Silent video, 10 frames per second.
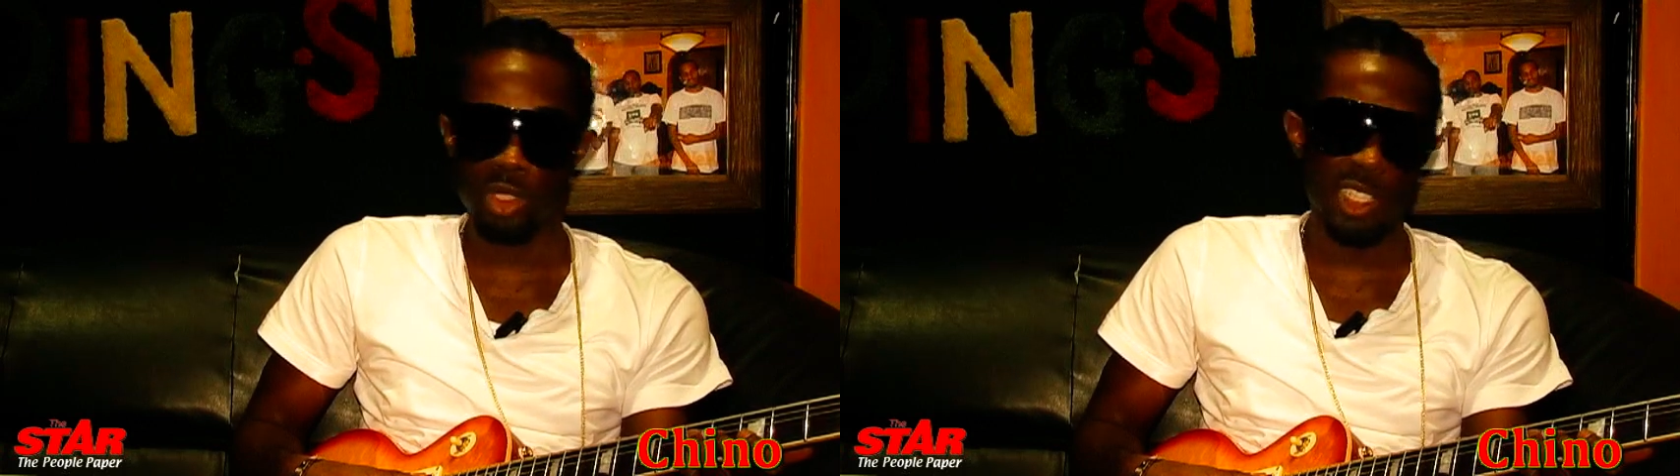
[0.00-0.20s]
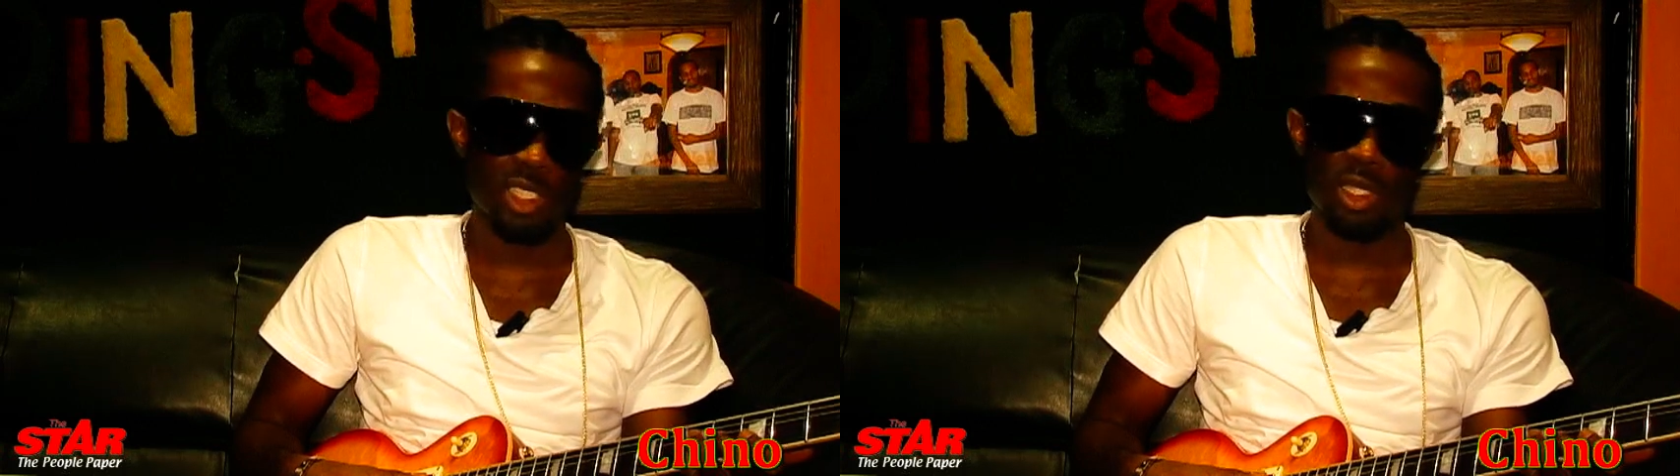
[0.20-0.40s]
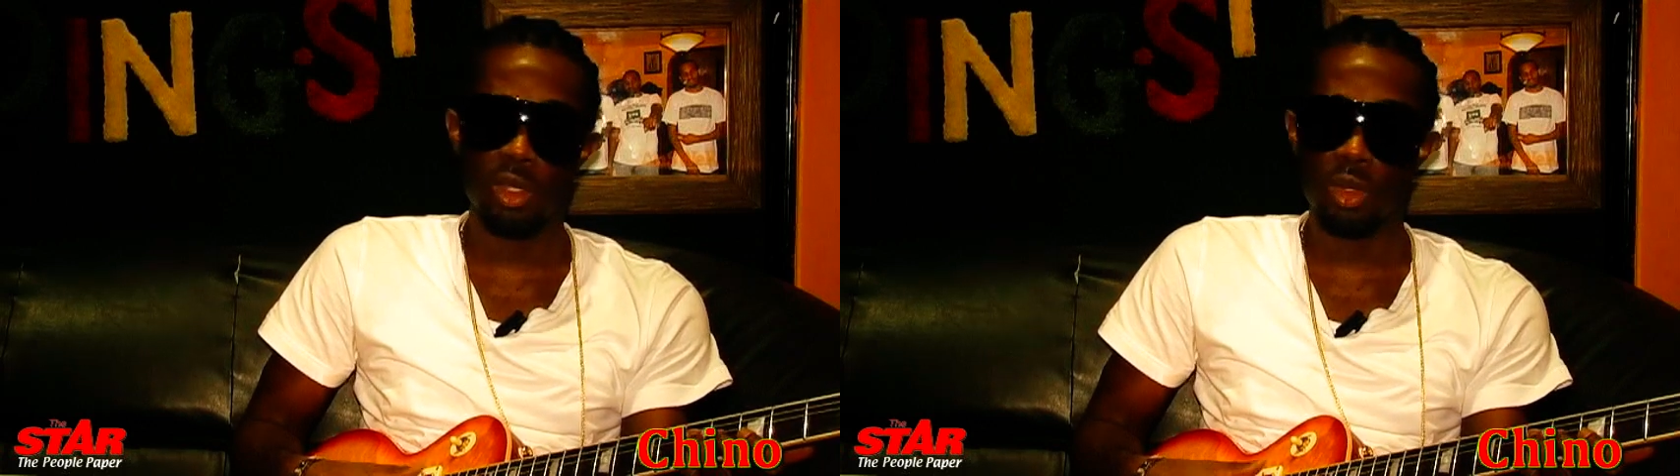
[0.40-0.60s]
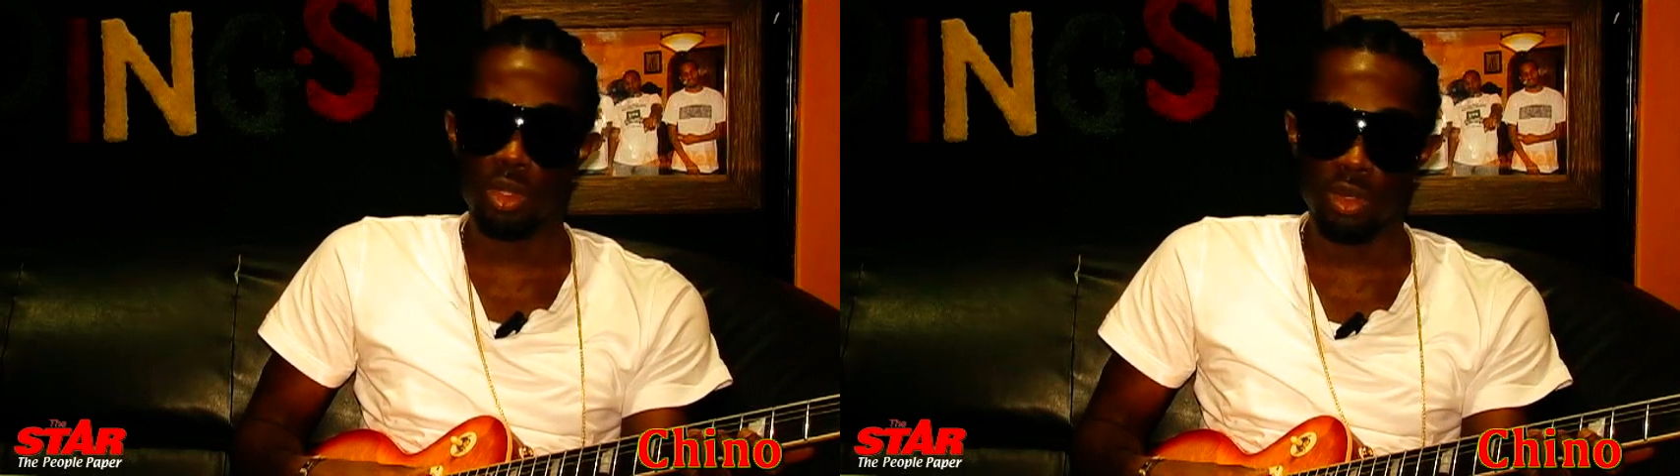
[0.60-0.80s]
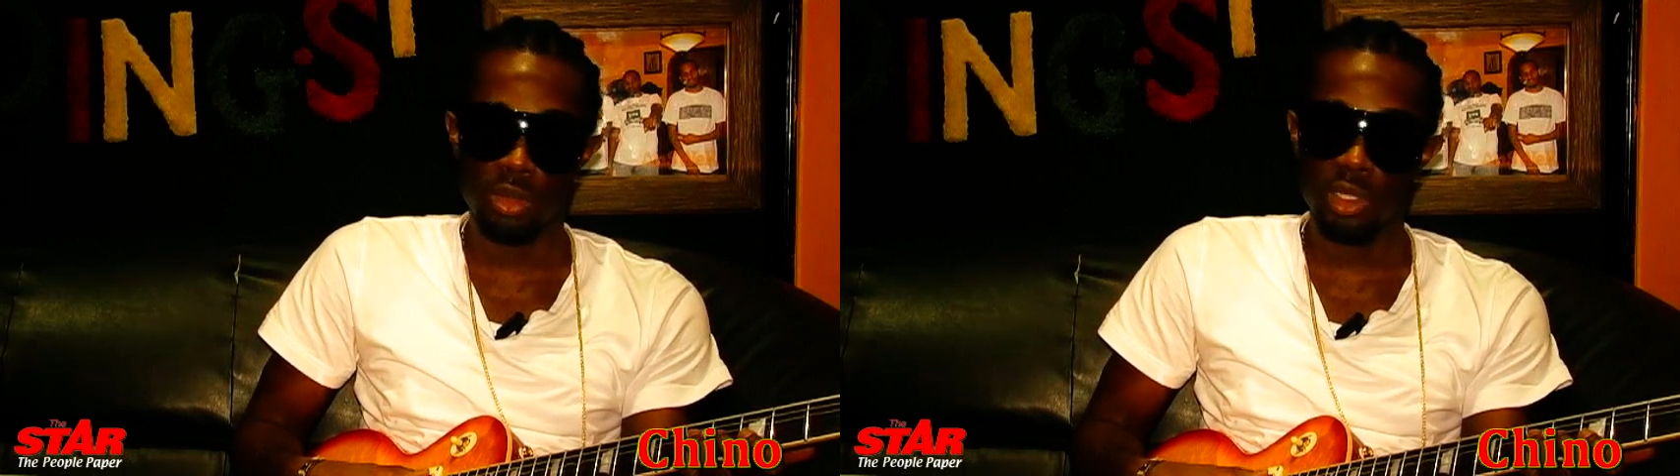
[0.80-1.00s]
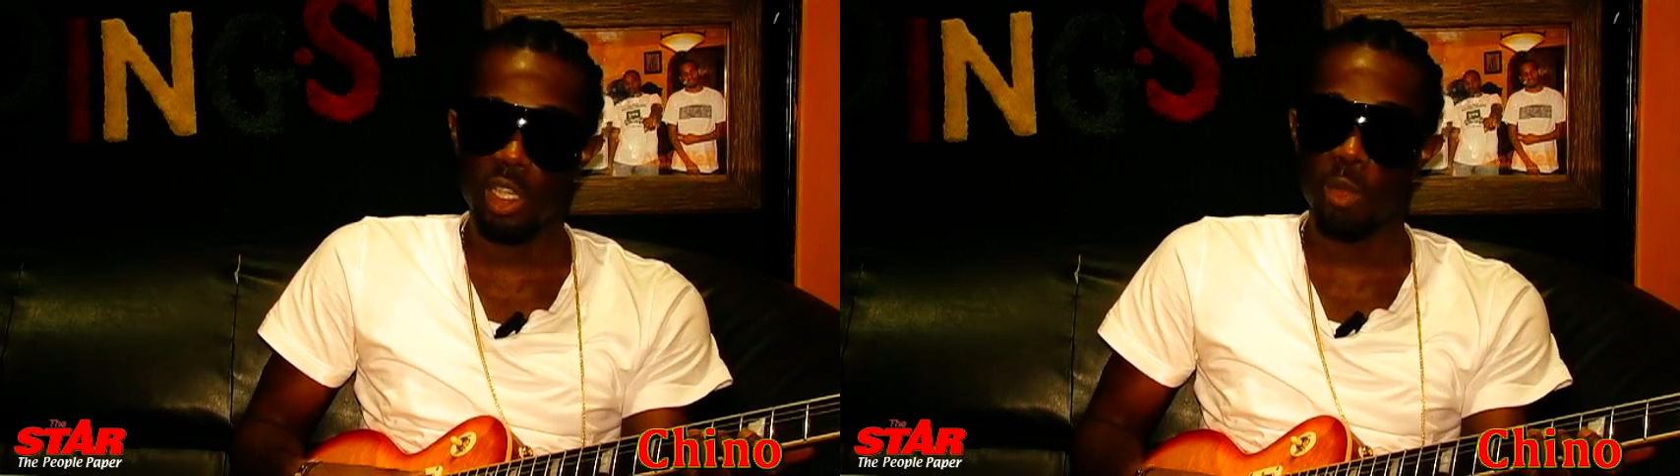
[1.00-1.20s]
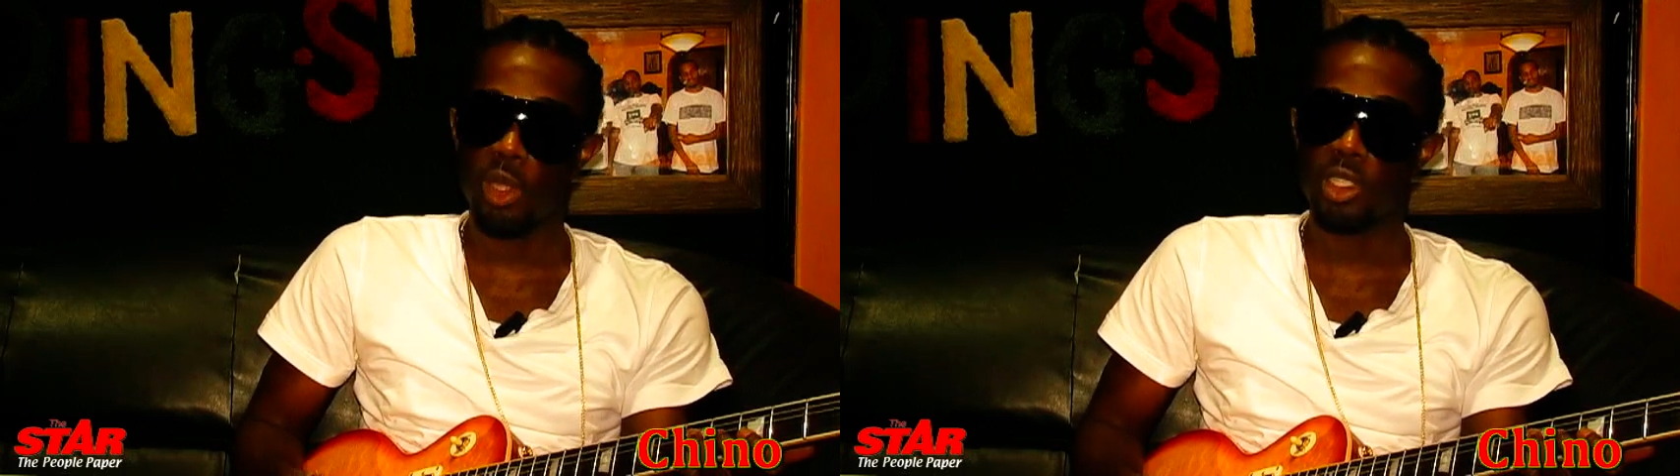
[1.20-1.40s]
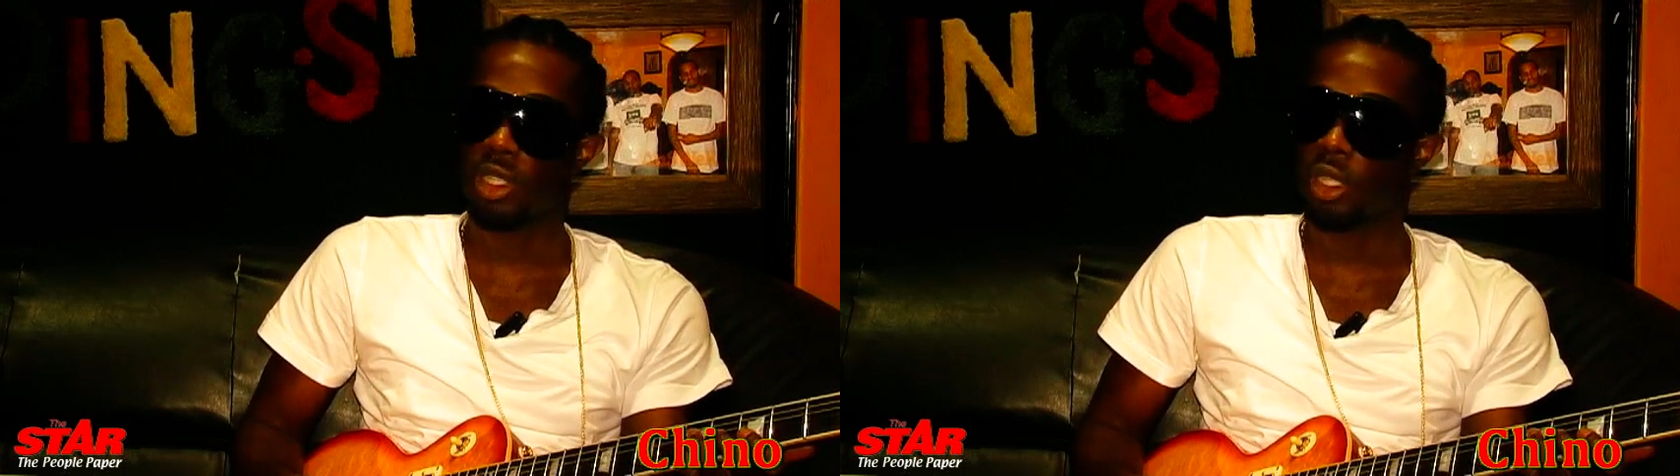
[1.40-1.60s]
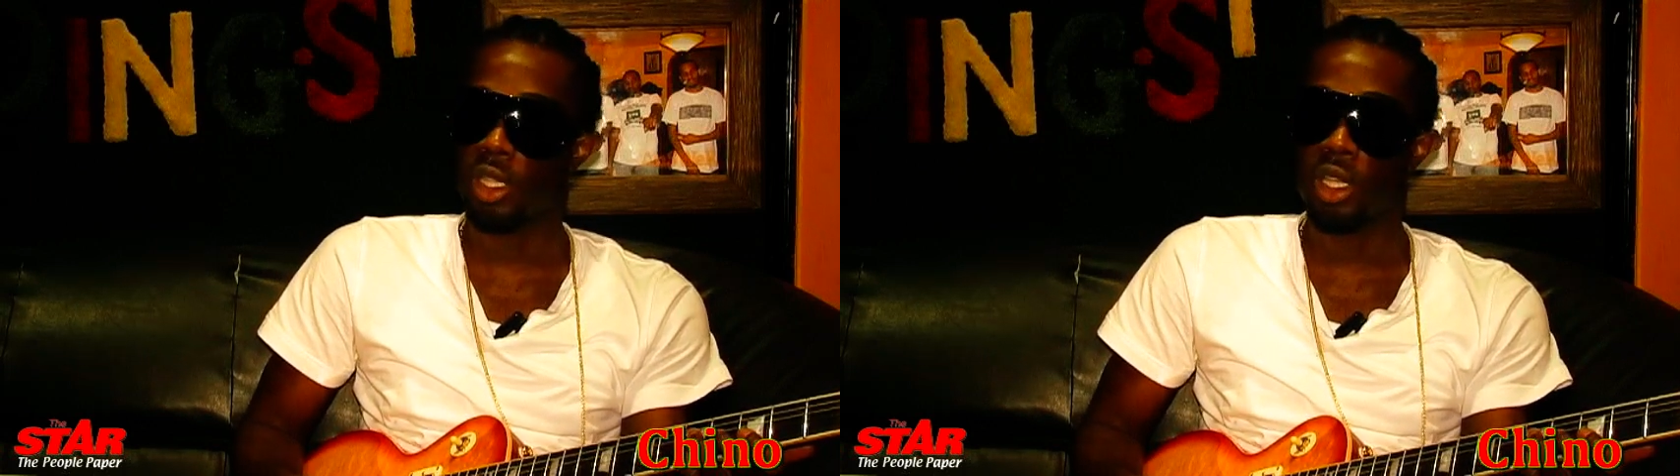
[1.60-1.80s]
60,000 capacity,